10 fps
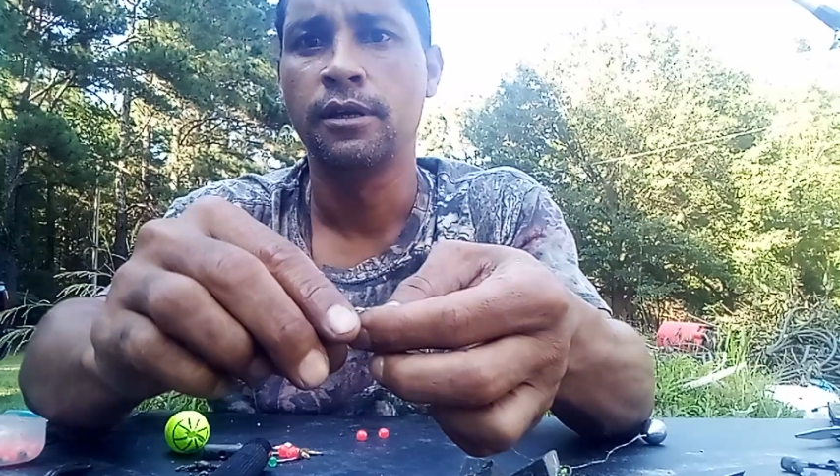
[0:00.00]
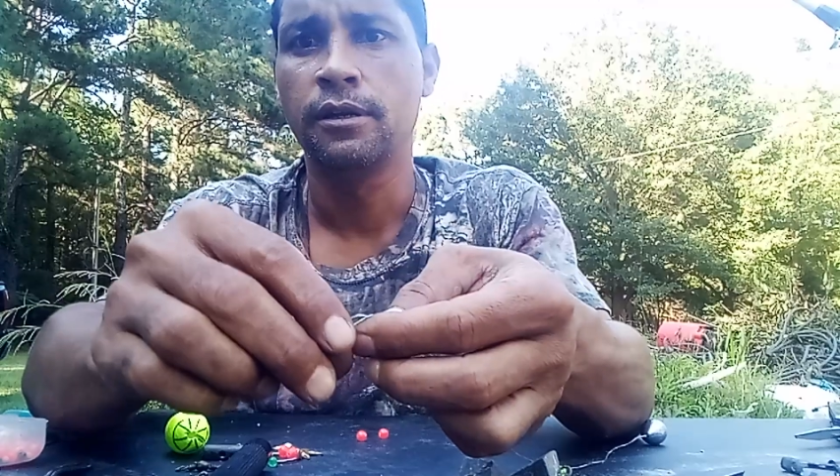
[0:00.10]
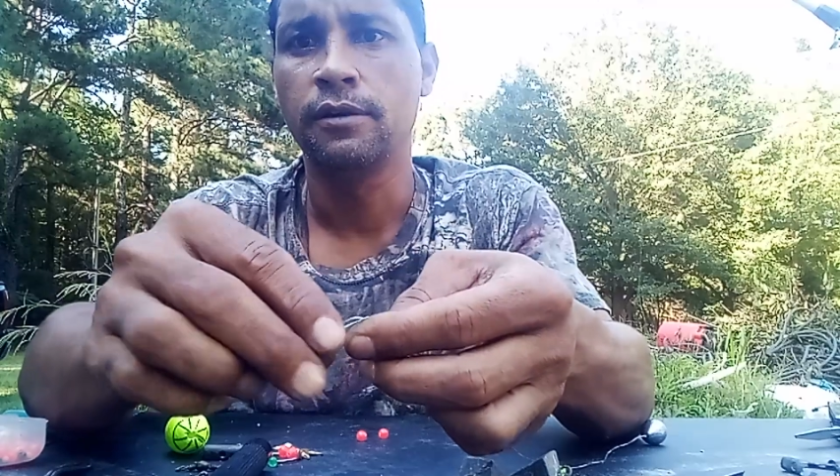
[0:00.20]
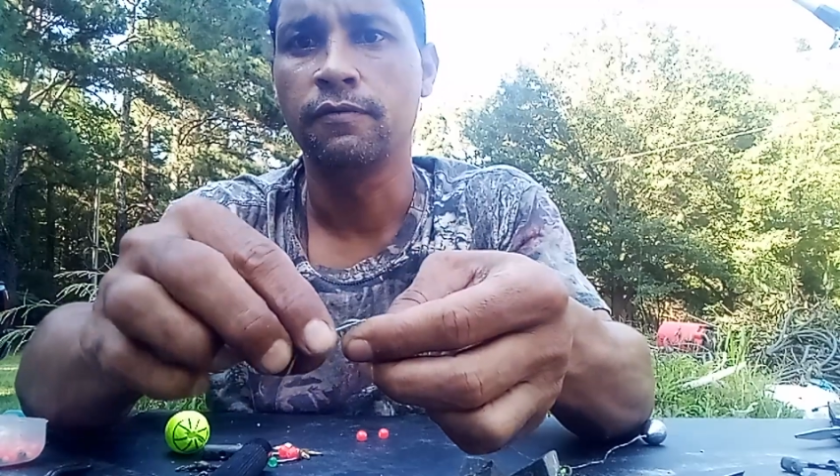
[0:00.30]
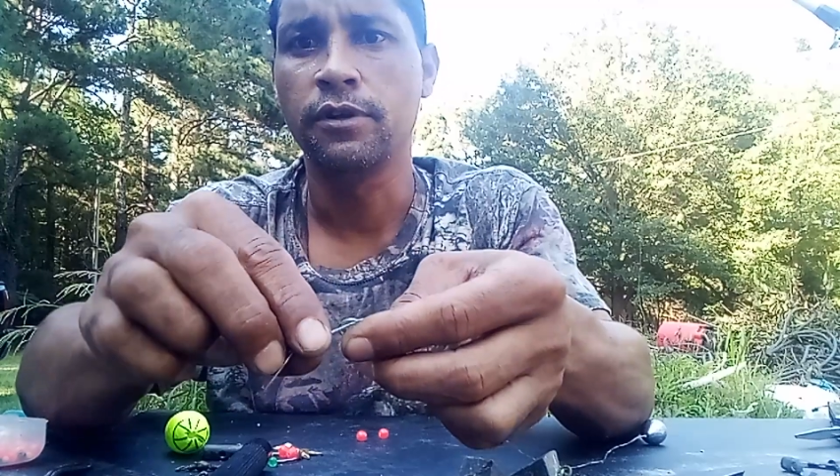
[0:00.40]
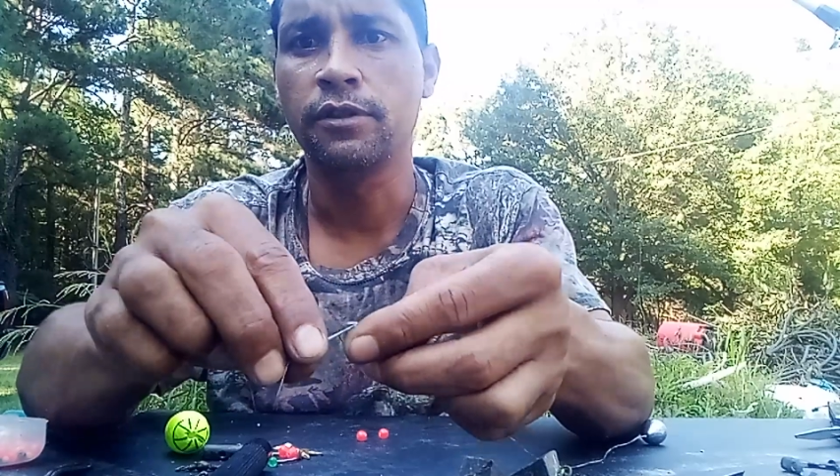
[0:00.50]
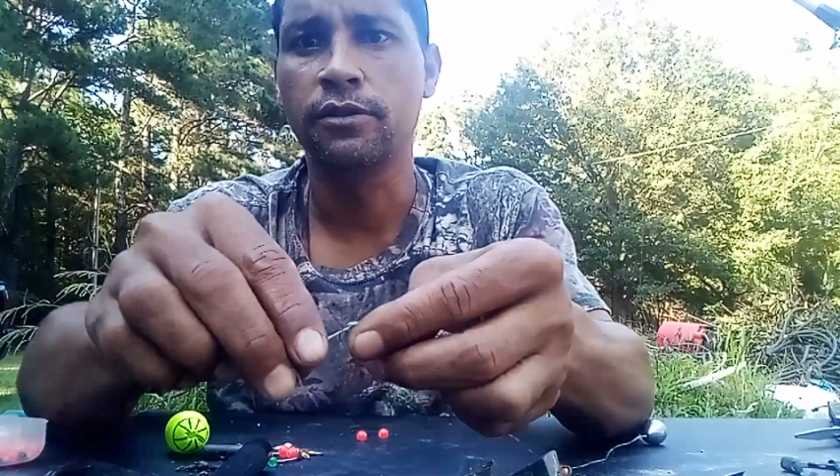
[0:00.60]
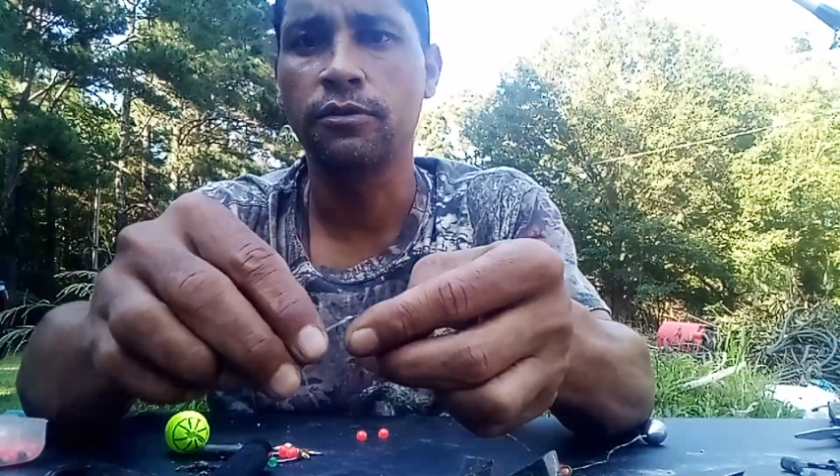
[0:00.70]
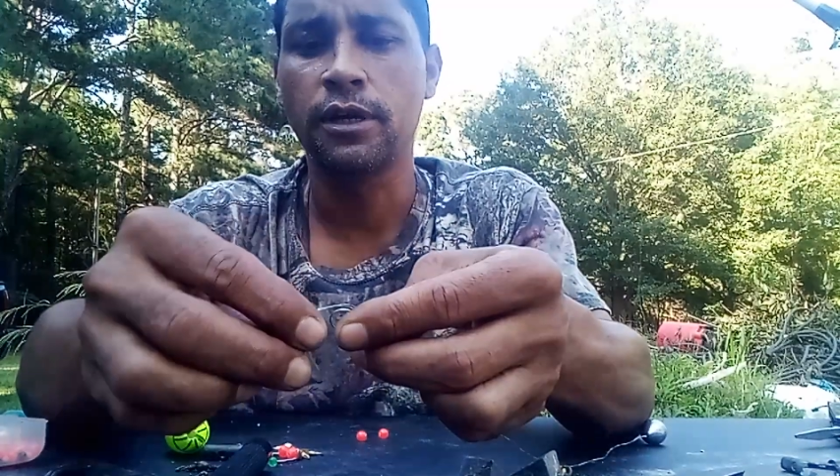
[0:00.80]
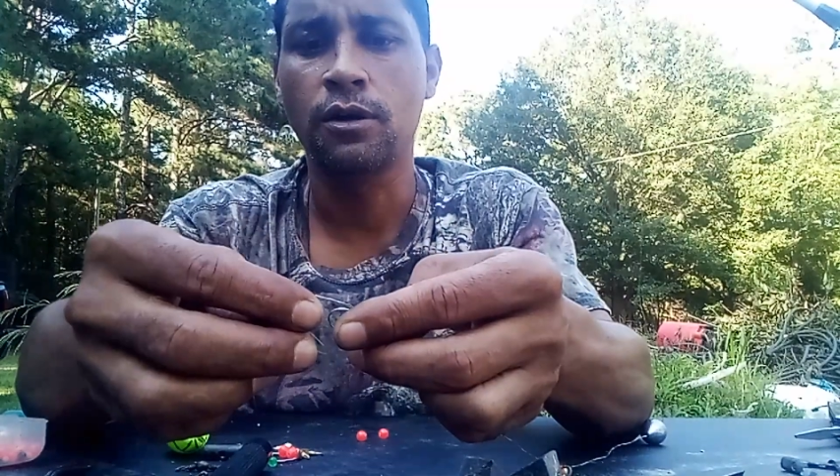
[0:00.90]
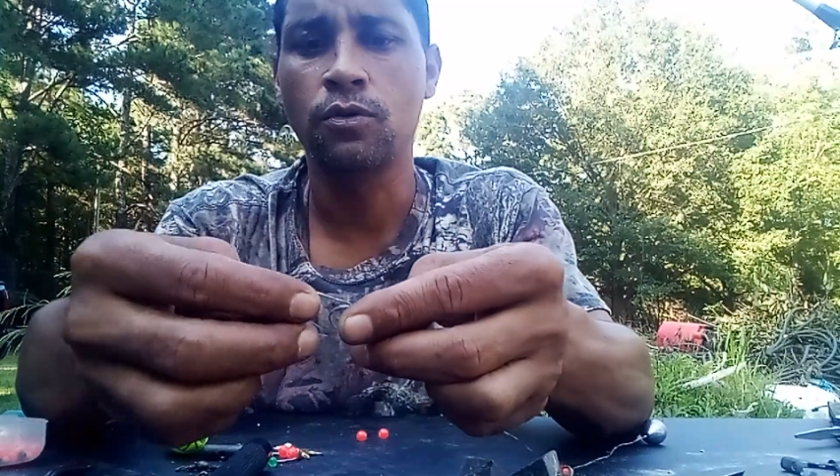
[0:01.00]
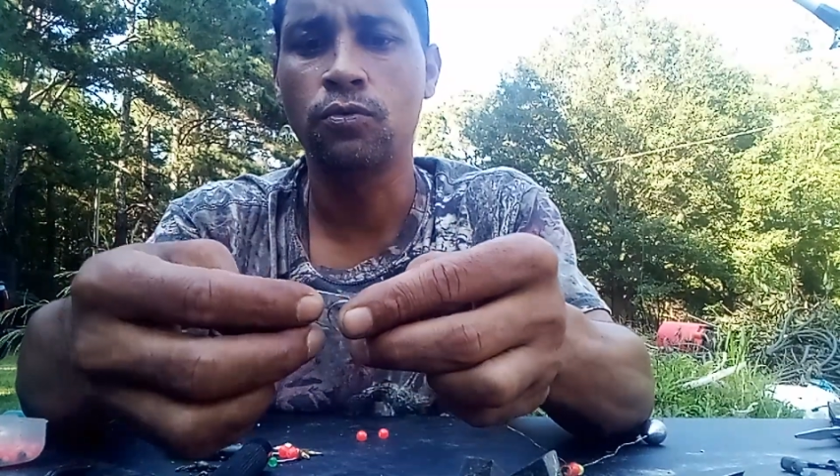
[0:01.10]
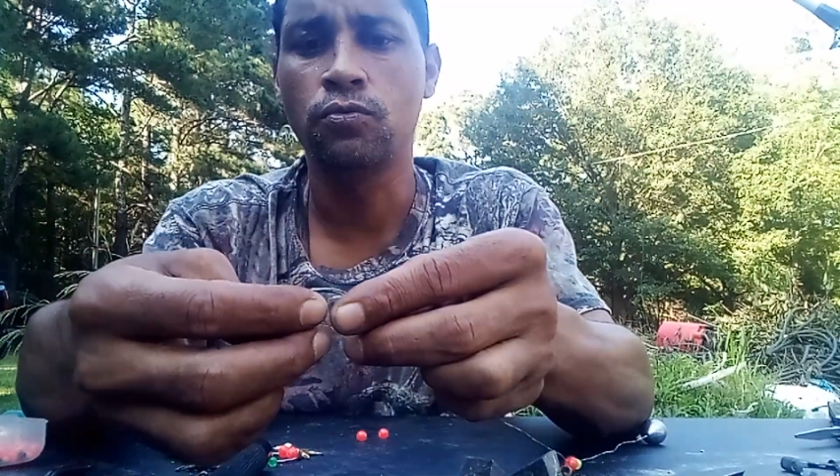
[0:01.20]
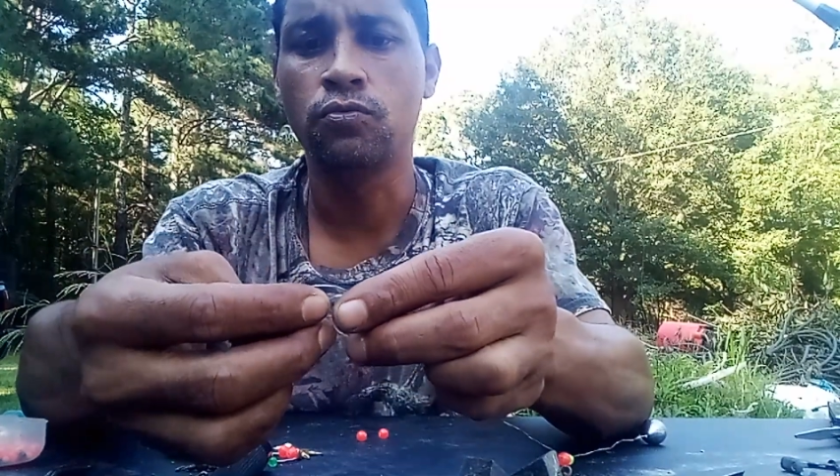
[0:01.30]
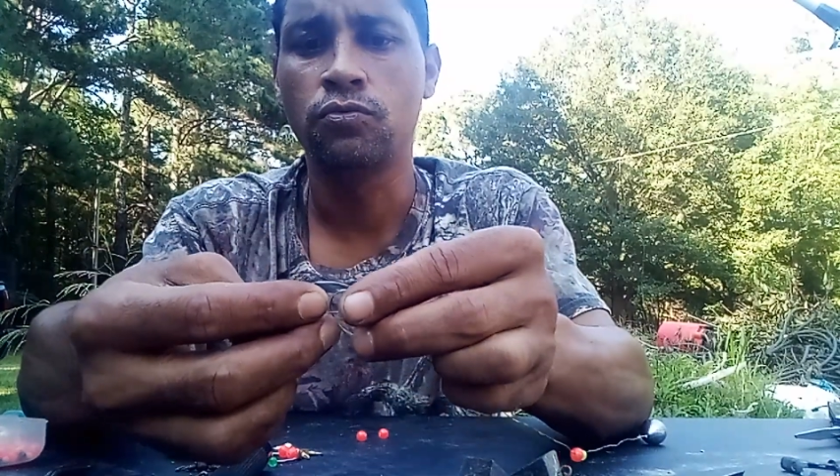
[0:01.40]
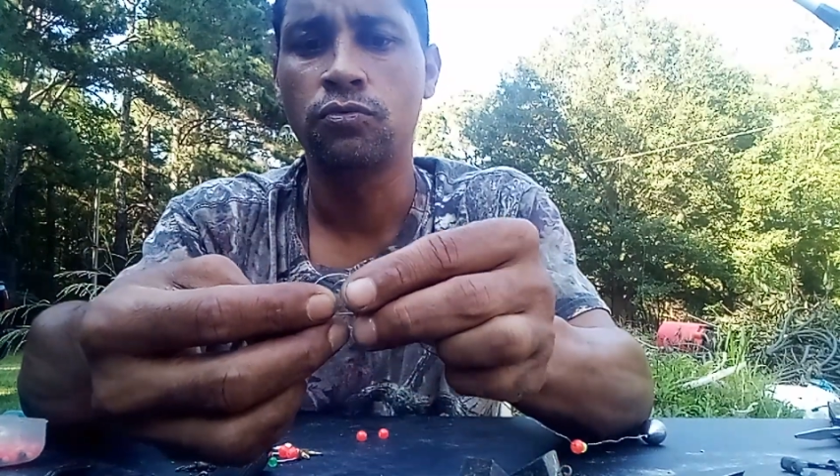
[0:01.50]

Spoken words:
Then run it through that hole